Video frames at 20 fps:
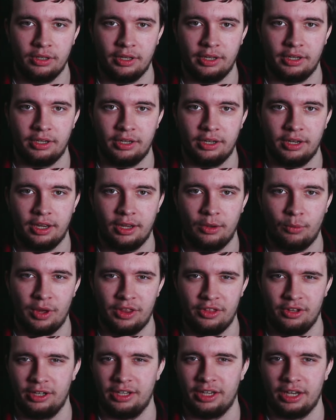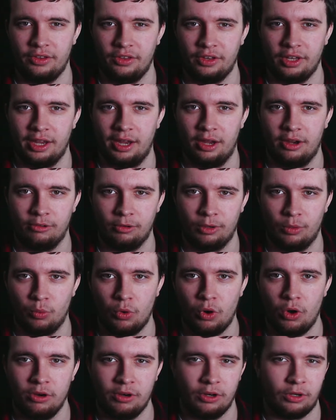like whether like in the air or in
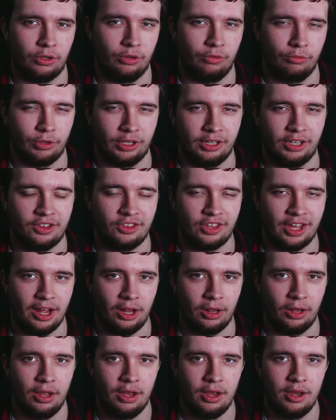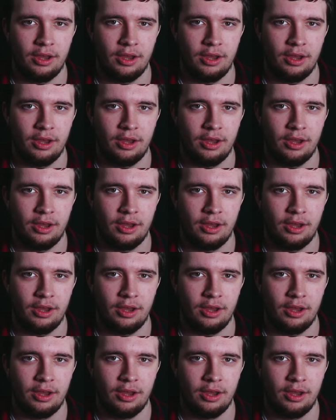water, I couldn't really tell.